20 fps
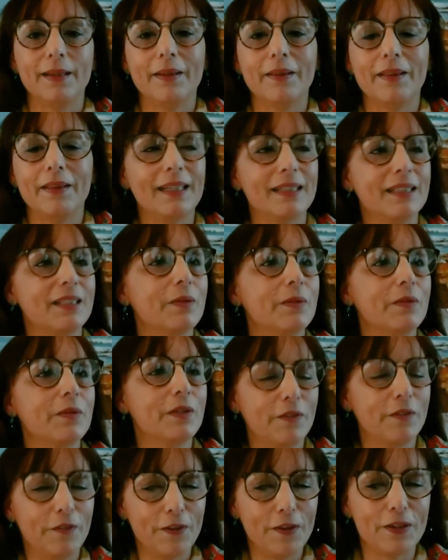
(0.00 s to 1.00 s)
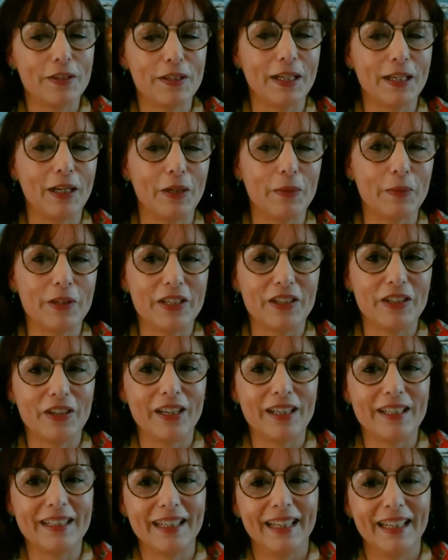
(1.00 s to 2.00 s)
That's the first thing I would
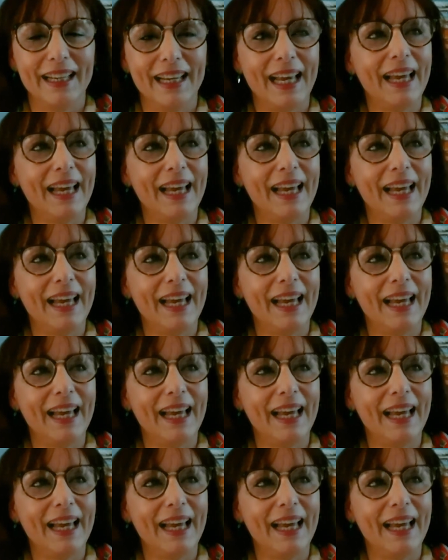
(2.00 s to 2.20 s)
suggest.